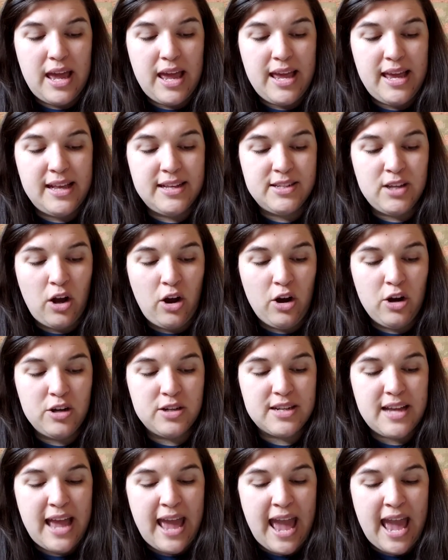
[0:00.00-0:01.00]
His
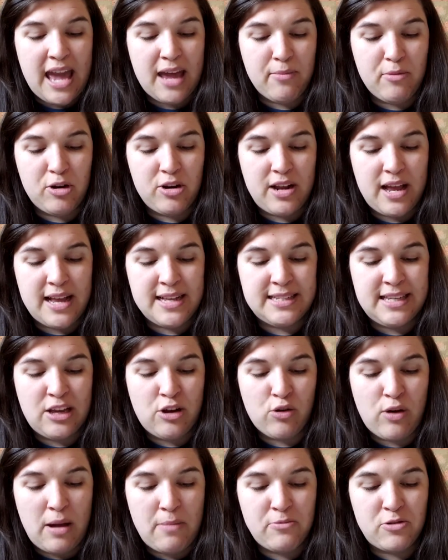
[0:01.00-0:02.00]
heart hammered as he
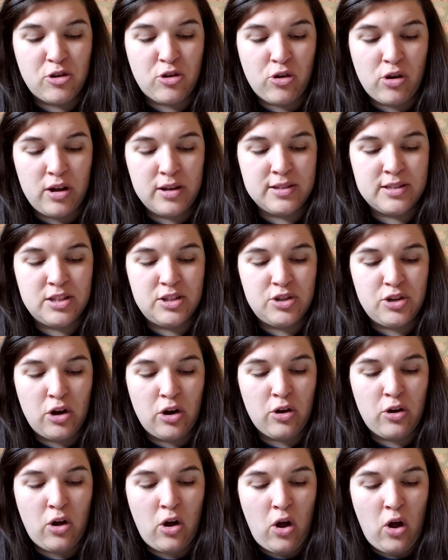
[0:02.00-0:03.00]
crept across the
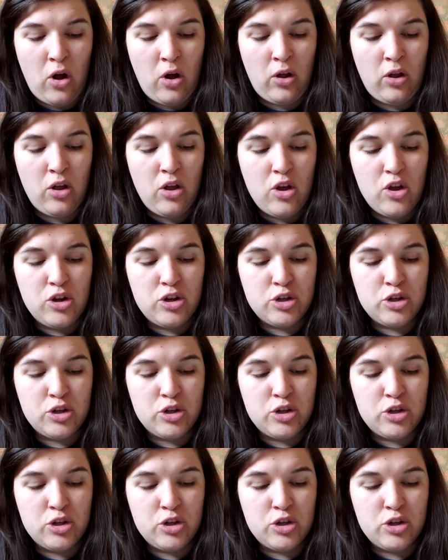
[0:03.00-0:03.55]
dark hall